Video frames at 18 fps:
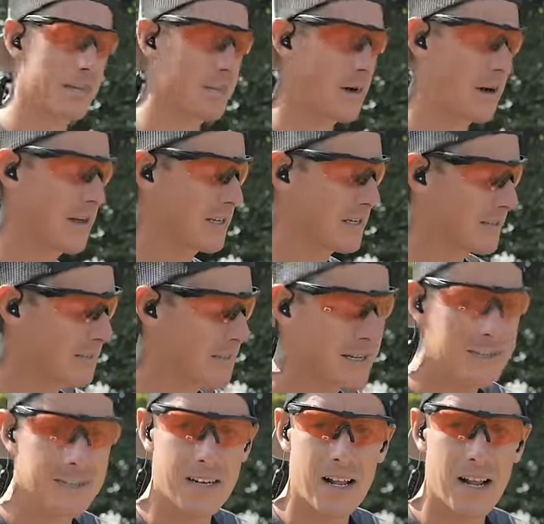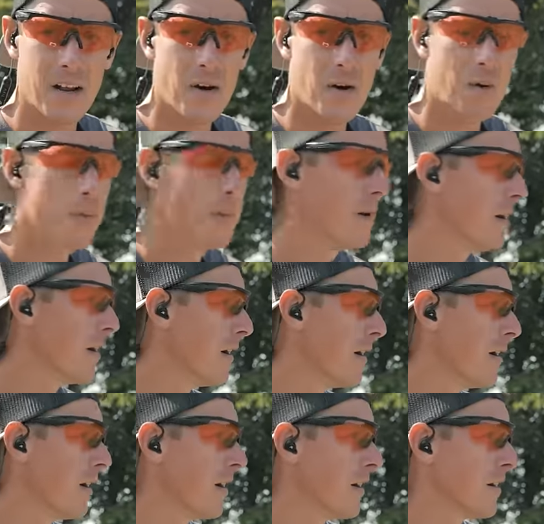of the price. Mix it at home.
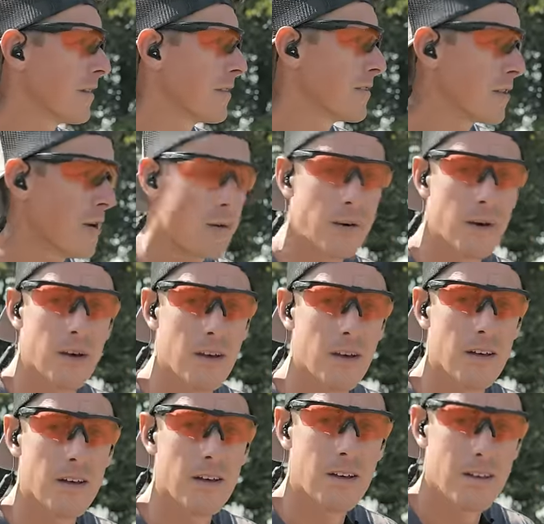So good.